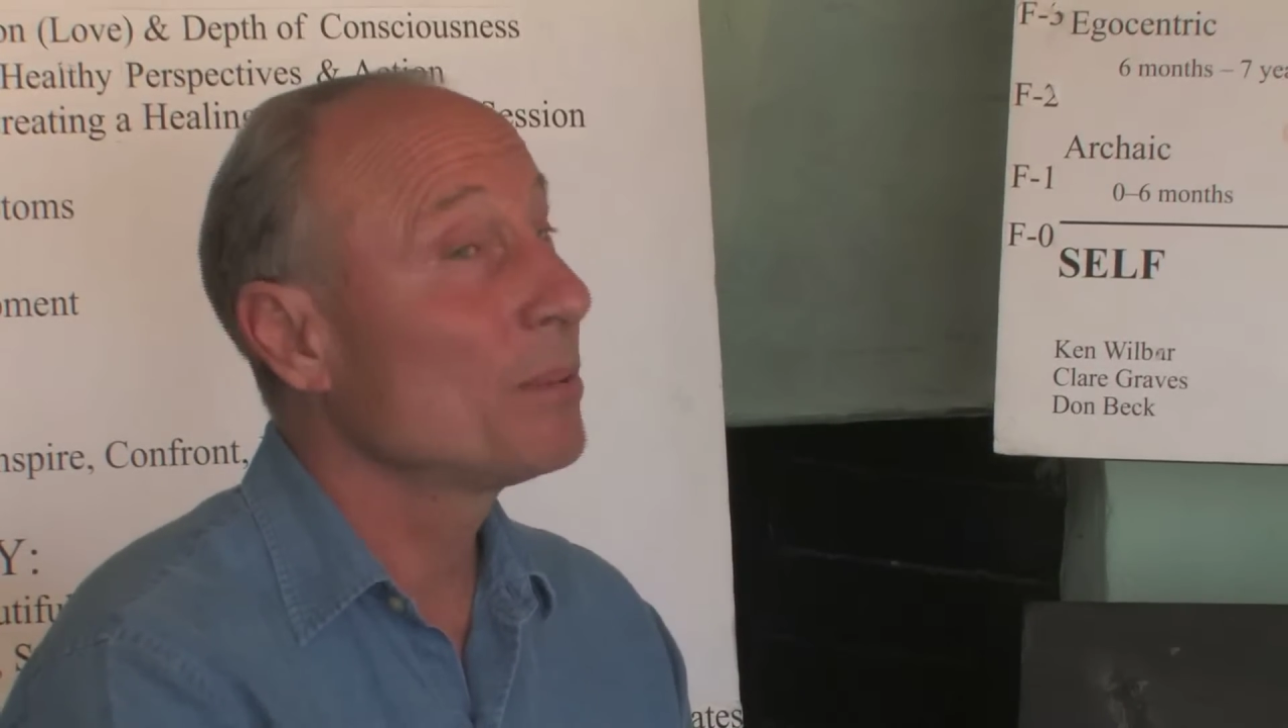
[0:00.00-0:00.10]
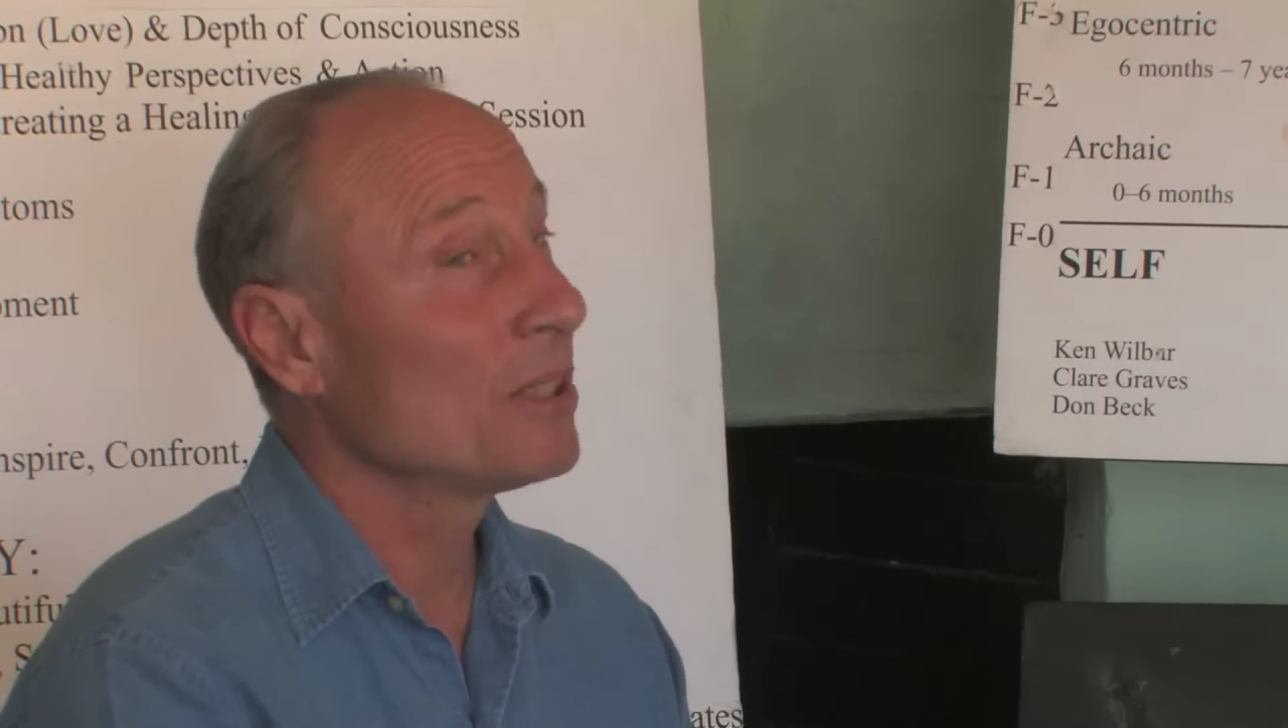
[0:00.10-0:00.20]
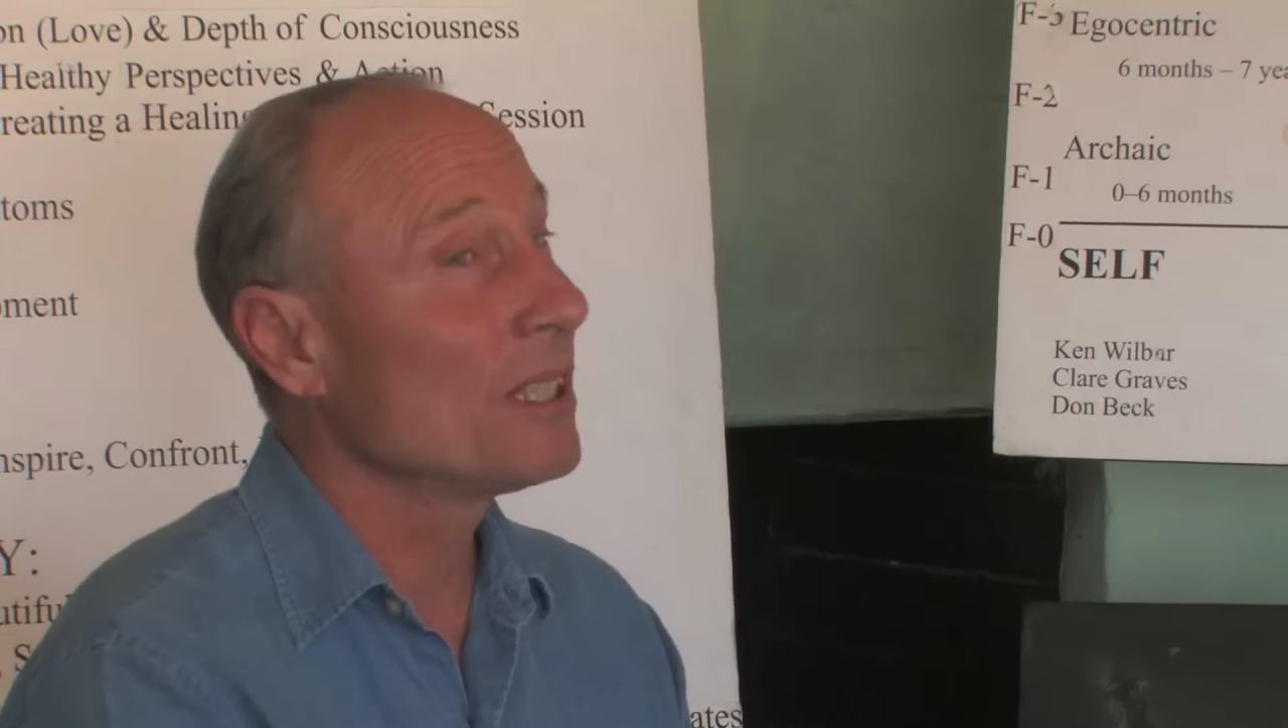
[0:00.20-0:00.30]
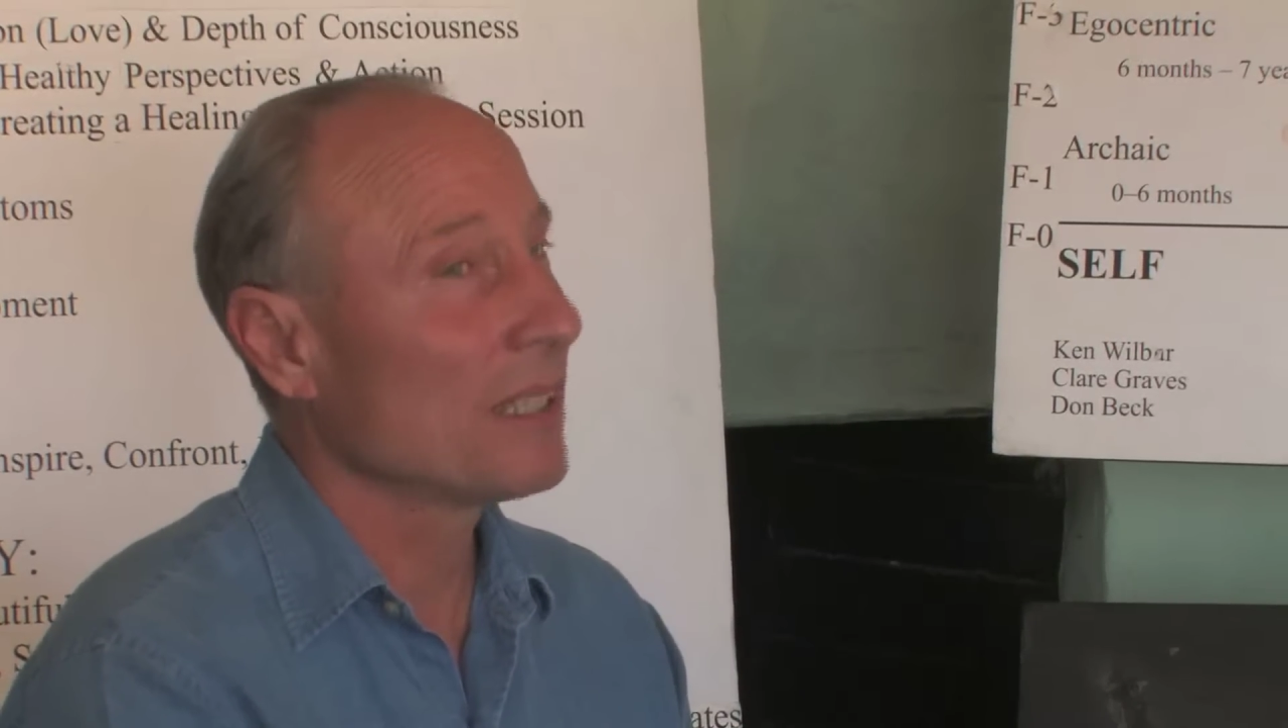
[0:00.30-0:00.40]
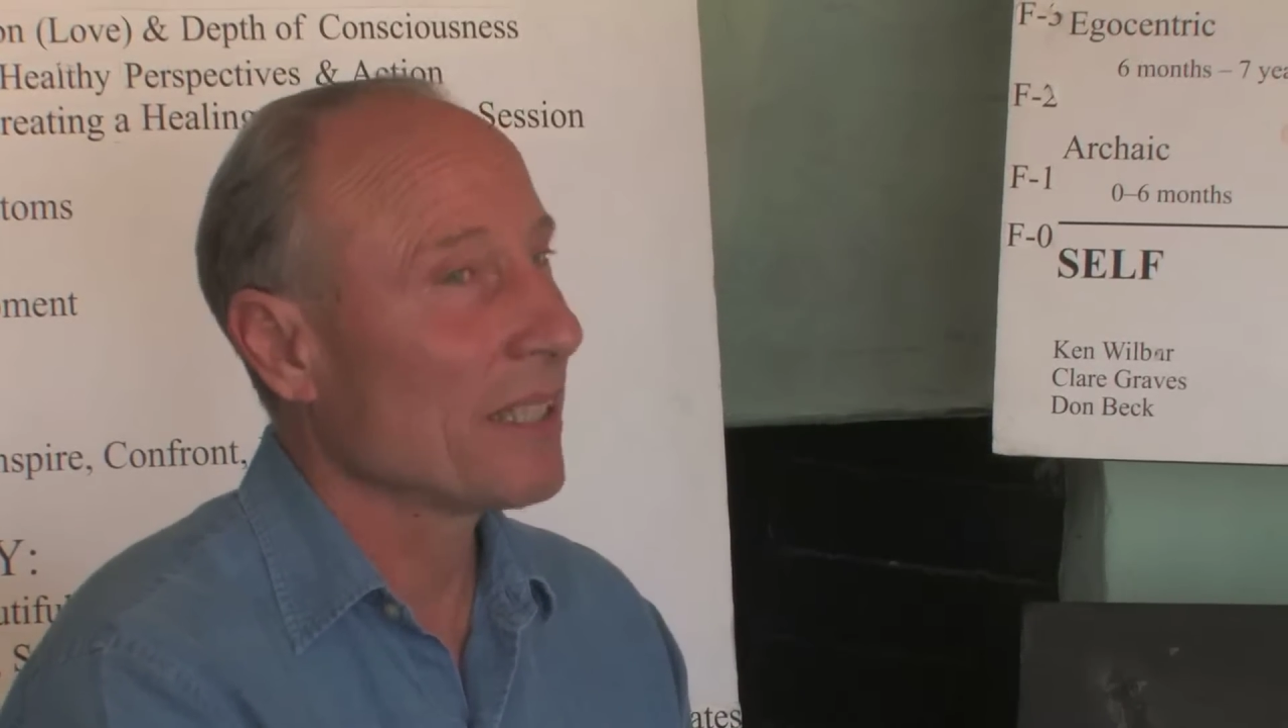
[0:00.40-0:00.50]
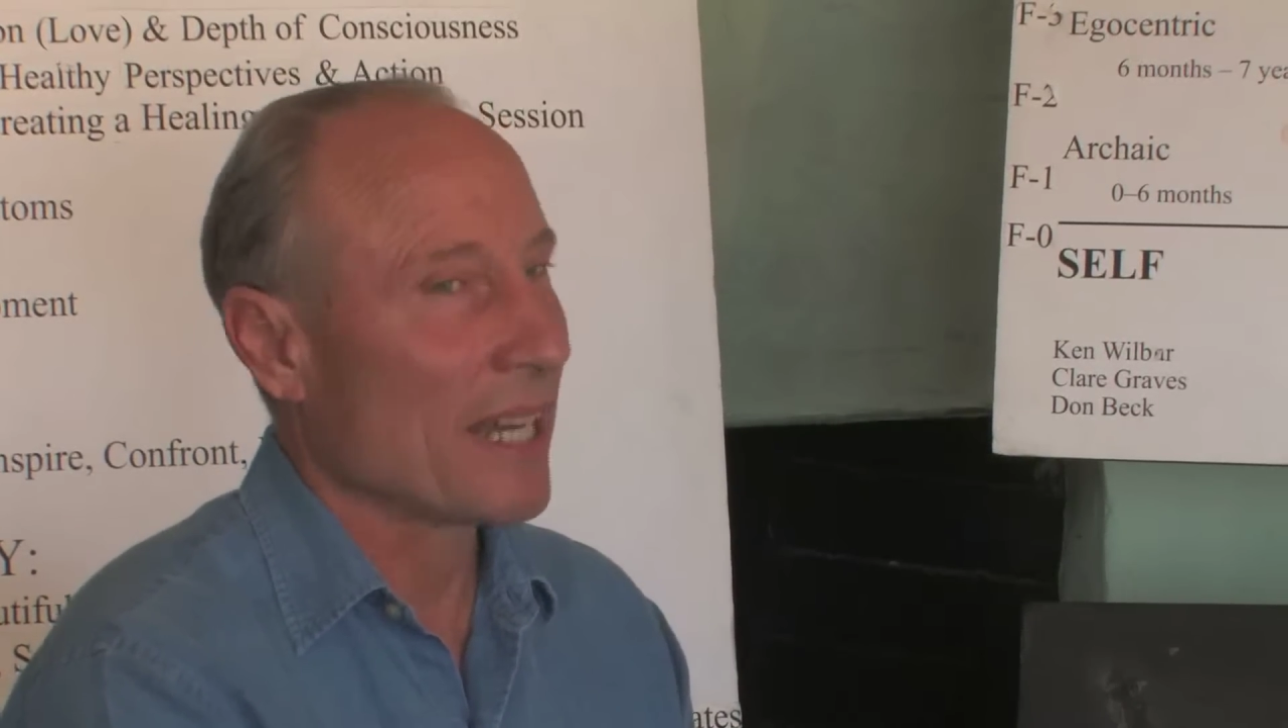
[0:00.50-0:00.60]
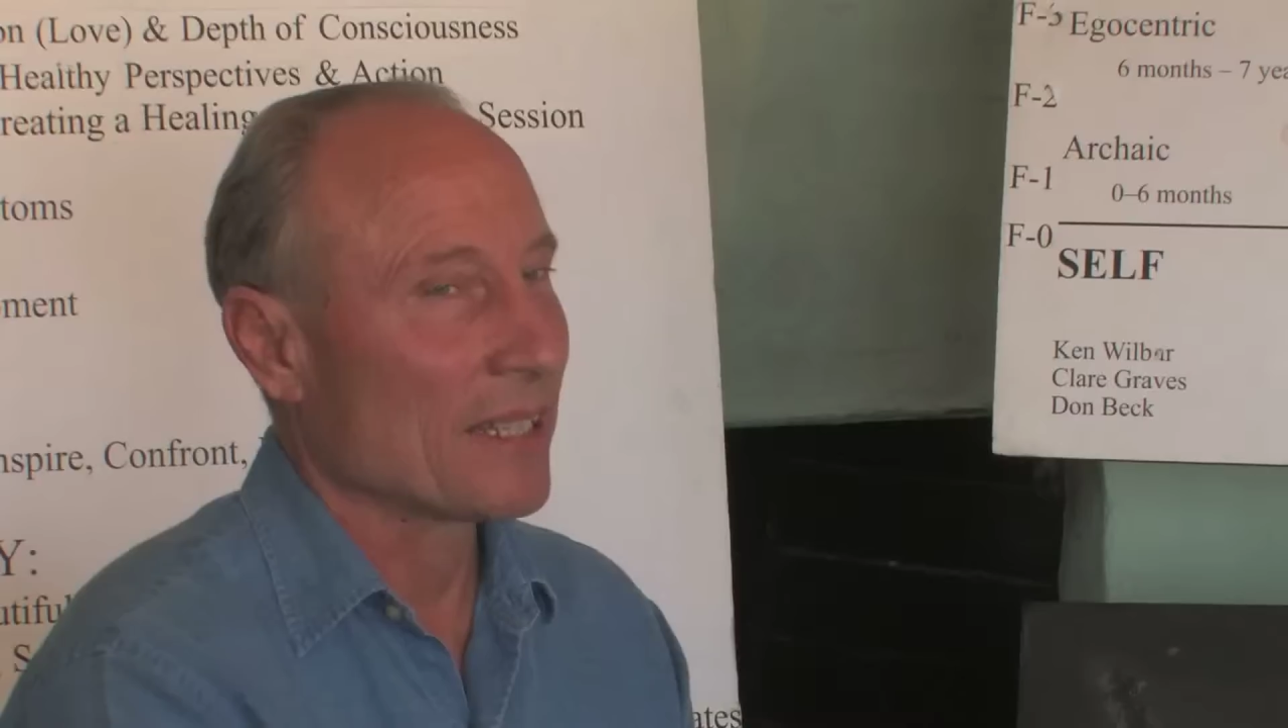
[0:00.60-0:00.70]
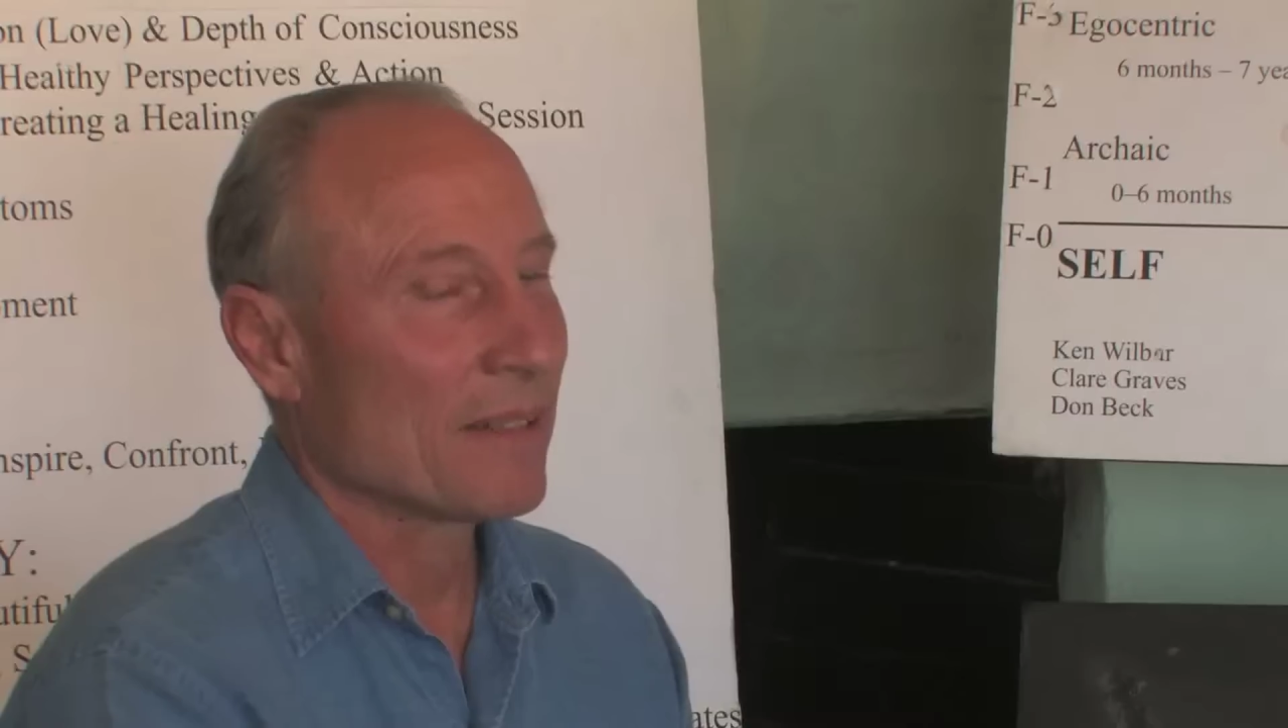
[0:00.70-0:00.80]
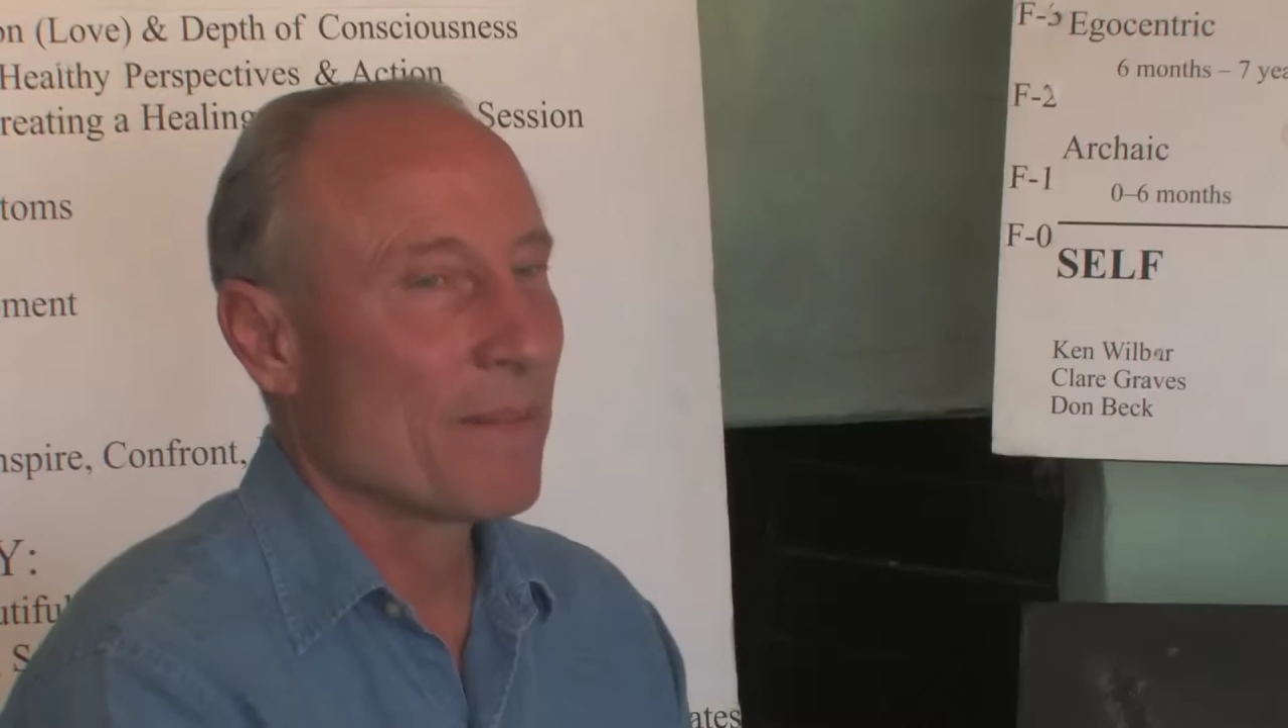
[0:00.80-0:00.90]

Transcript: beauty of that.